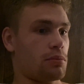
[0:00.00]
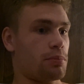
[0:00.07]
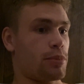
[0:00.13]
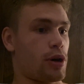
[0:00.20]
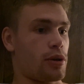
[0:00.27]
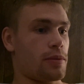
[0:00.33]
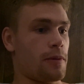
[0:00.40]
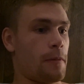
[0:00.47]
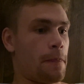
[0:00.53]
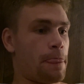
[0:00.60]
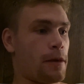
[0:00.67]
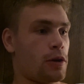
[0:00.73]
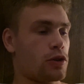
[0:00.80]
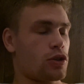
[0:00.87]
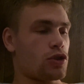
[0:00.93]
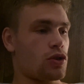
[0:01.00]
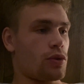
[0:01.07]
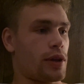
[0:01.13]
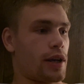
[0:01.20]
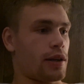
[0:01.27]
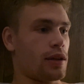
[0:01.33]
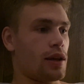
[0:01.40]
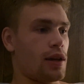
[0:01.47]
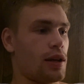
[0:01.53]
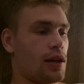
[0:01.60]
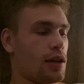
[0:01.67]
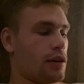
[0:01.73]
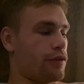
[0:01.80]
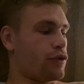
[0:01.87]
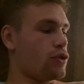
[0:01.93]
but just know that
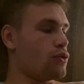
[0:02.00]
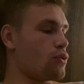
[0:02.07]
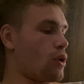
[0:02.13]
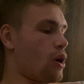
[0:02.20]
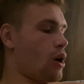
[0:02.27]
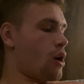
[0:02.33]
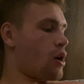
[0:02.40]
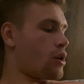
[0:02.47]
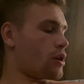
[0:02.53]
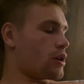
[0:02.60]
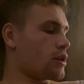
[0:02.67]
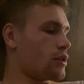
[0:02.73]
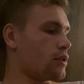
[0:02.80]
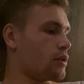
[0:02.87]
if you are,